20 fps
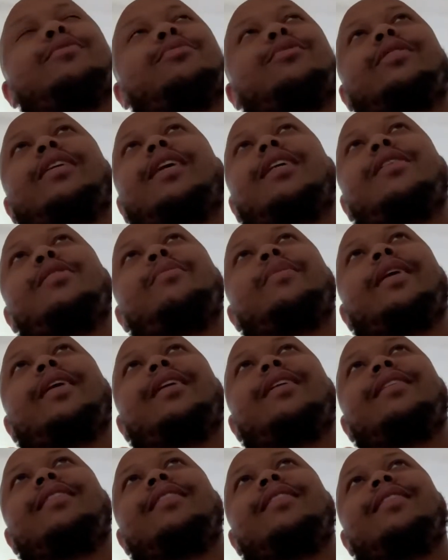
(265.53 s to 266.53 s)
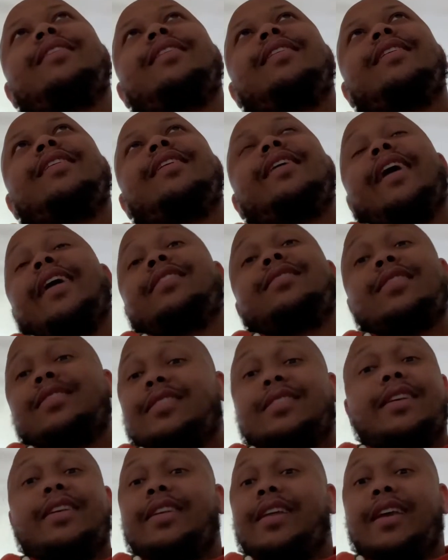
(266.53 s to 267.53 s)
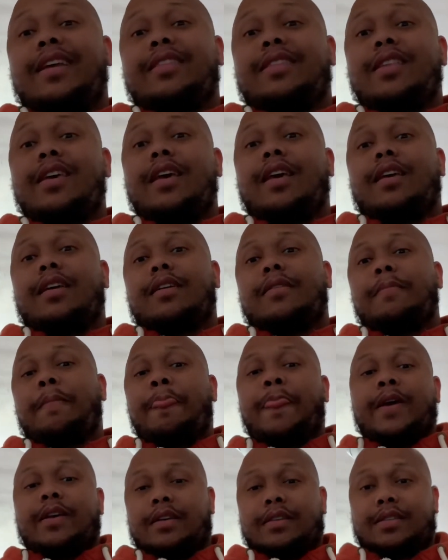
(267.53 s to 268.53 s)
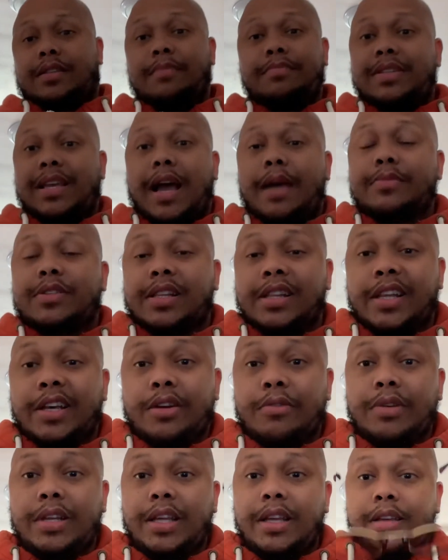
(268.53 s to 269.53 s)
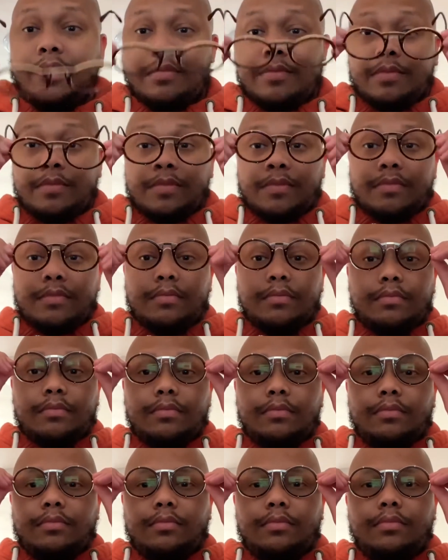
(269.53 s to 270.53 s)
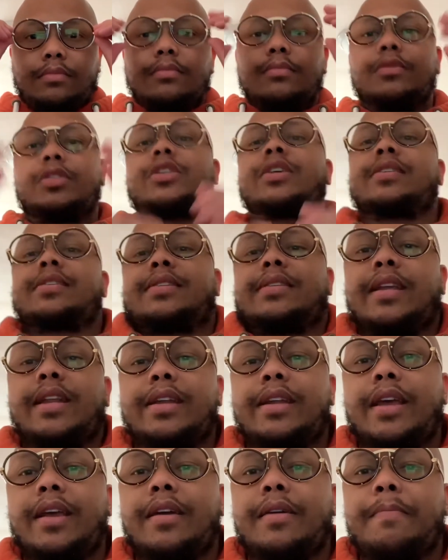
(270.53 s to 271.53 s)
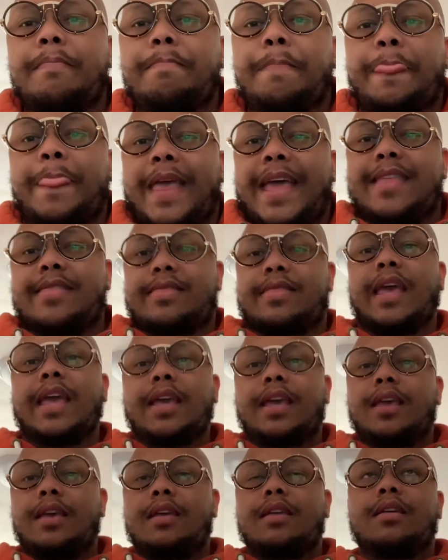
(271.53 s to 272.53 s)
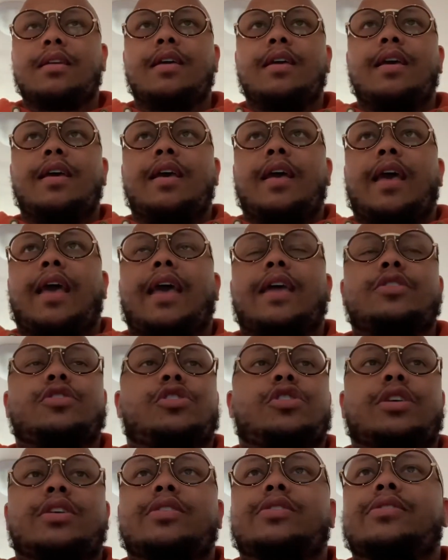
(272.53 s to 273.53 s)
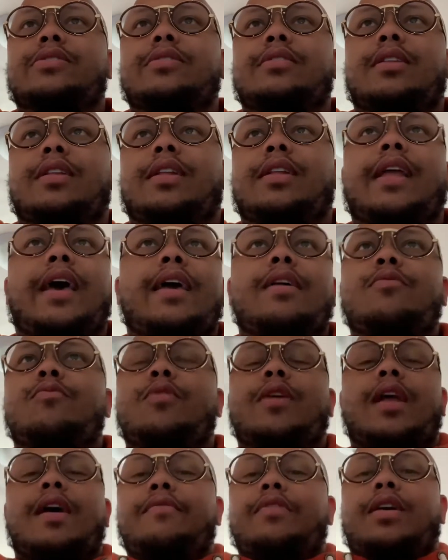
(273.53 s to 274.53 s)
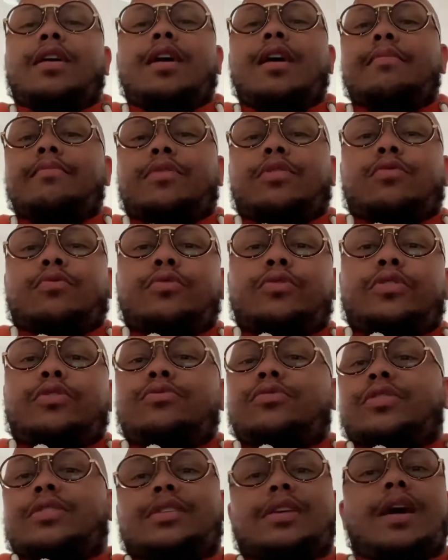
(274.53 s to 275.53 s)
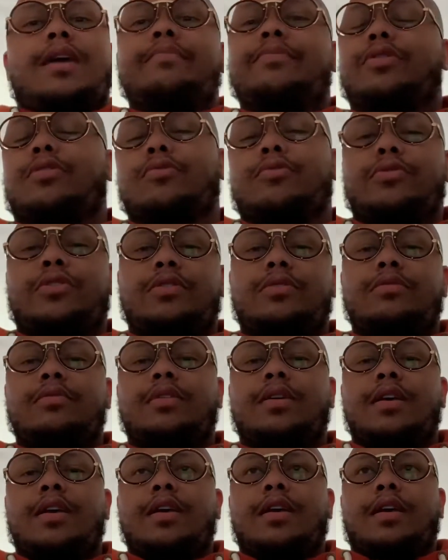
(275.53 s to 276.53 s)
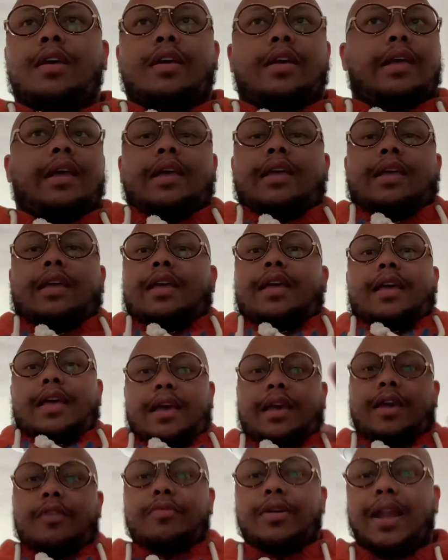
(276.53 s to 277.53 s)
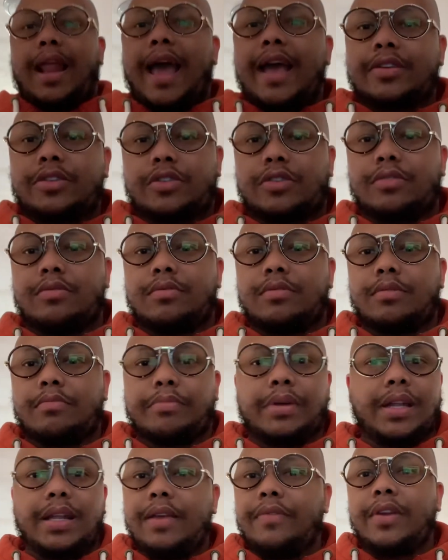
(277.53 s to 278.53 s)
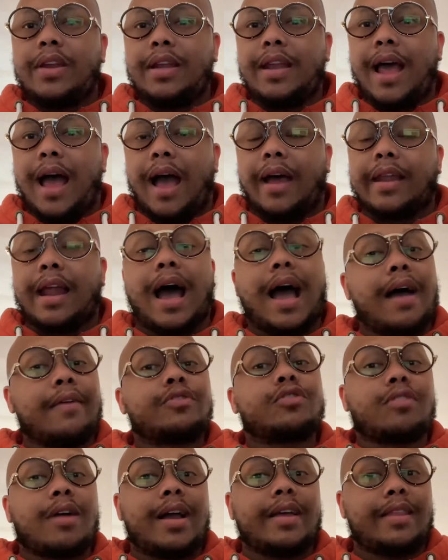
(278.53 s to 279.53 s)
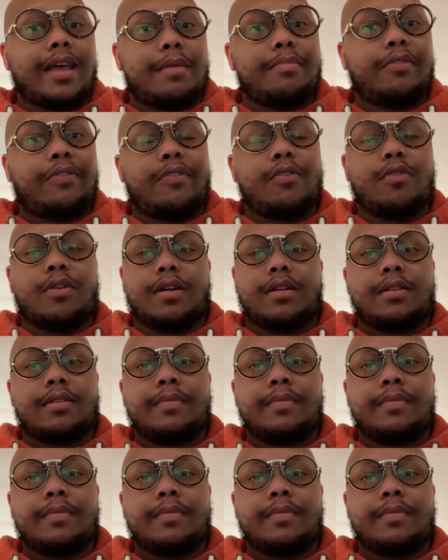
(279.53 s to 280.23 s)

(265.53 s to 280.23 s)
now, man. And just sit there and think. Sometimes literally just sitting there and thinking and just letting whatever come through you just come through you, it, it can relax you. Believe it or not. Now, I've tried that before.